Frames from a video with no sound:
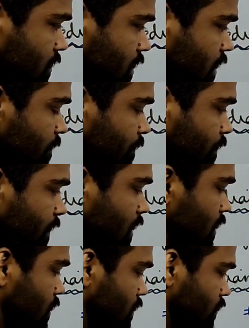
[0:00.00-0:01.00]
Okay,
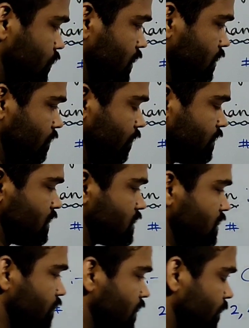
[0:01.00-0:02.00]
3, 4,
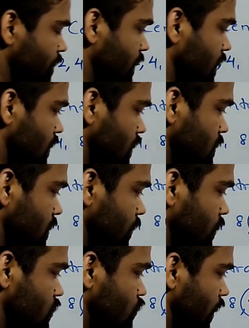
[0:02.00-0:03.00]
6, 7.
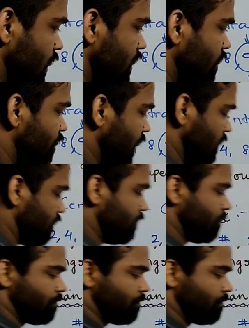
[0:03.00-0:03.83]
Suppose 25.